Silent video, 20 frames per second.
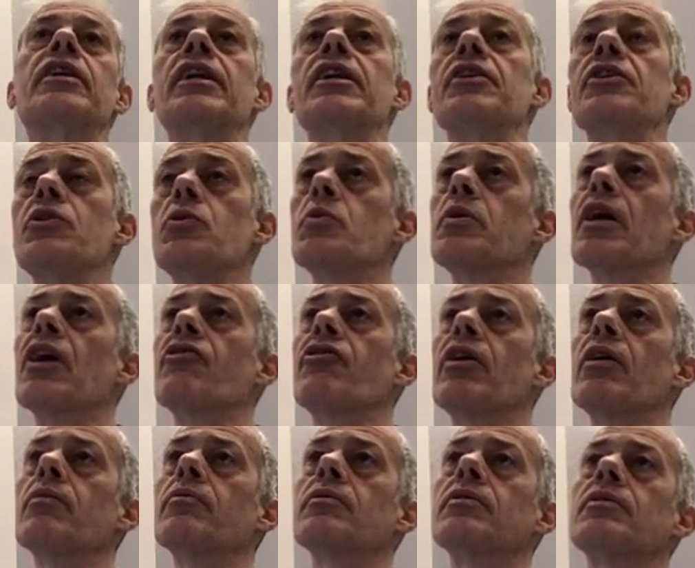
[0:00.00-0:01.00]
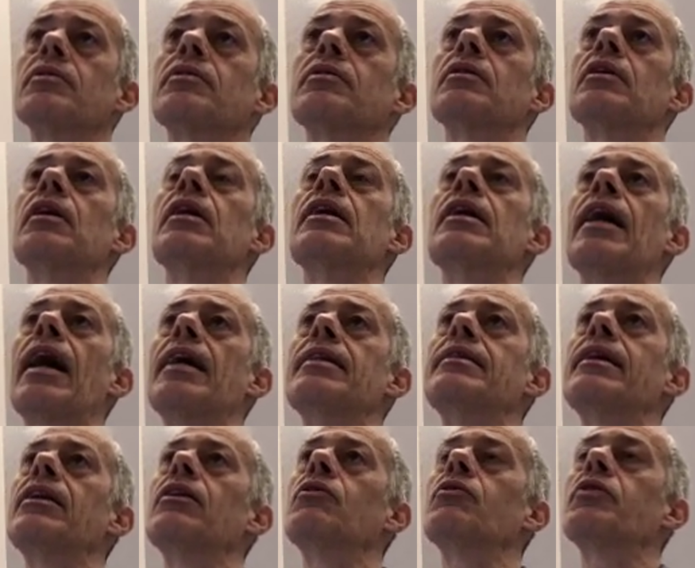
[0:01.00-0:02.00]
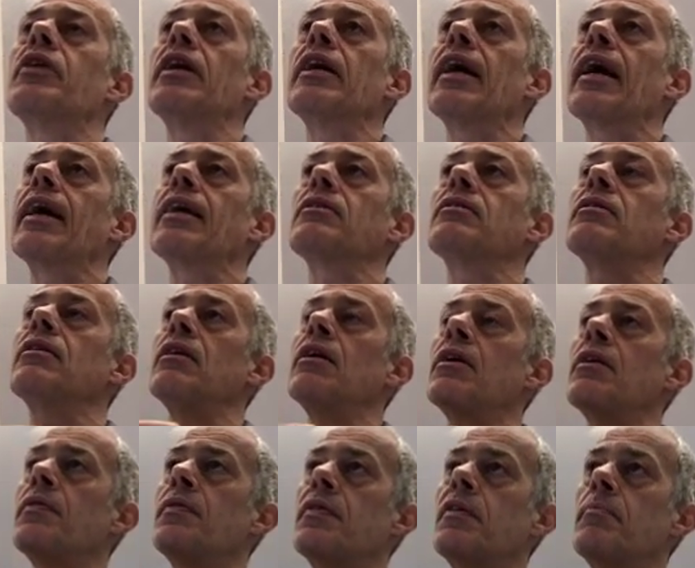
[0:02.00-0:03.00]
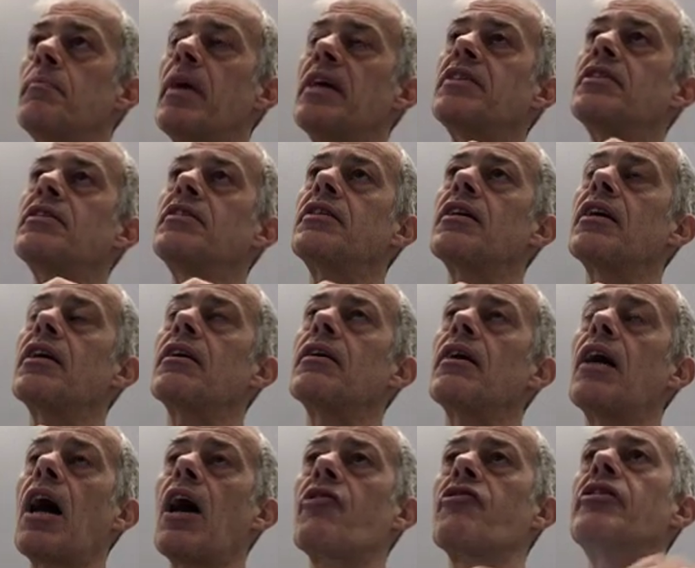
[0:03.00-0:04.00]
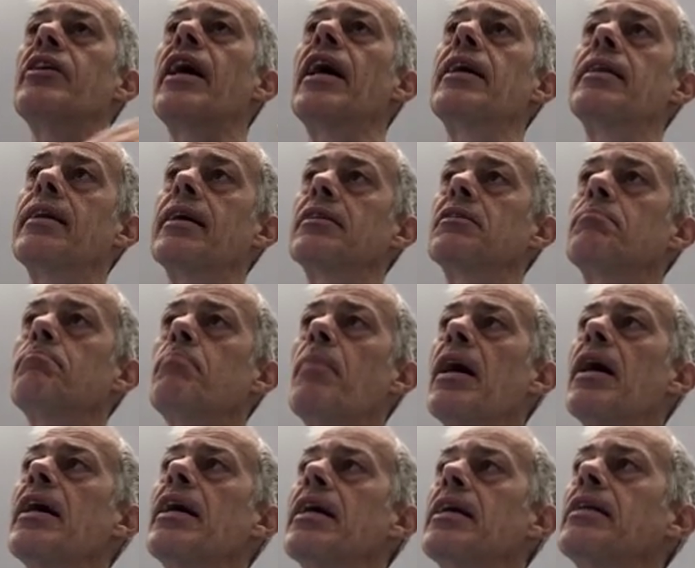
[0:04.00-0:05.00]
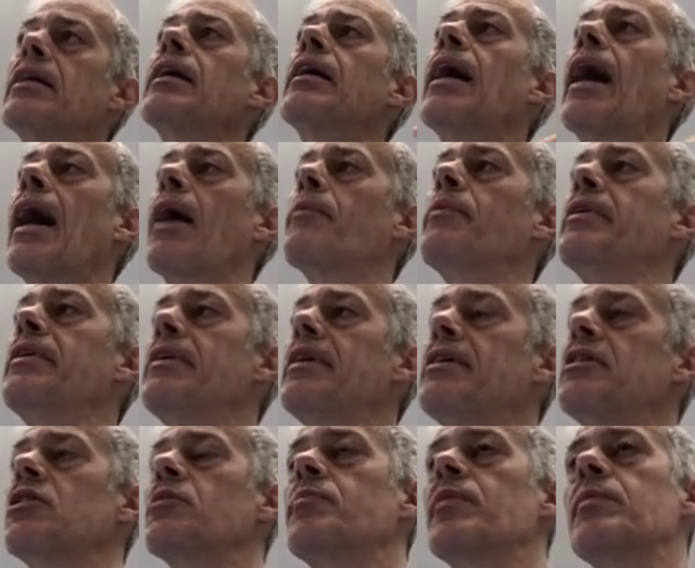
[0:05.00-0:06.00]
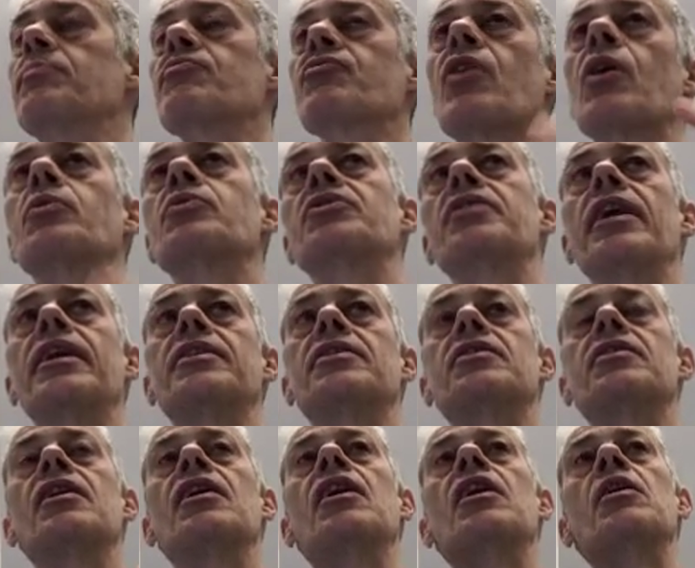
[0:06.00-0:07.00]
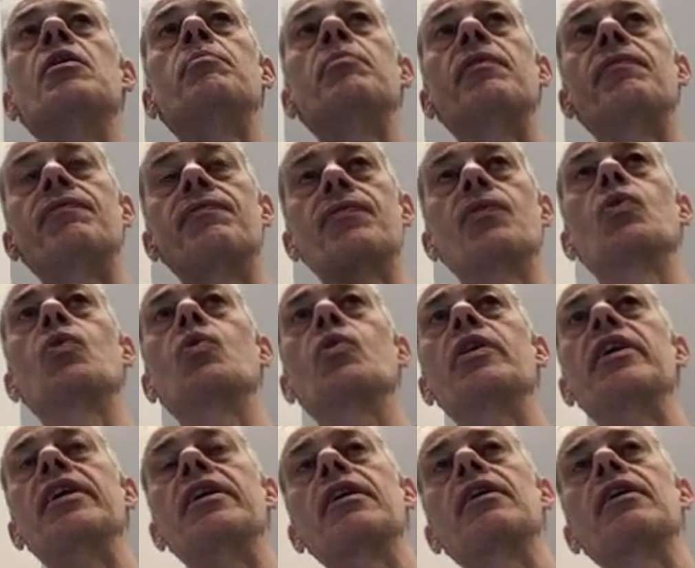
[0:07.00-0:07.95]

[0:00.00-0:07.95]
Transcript: in eukaryotes and then looking at the messenger RNA that's made, how it needs to be processed before it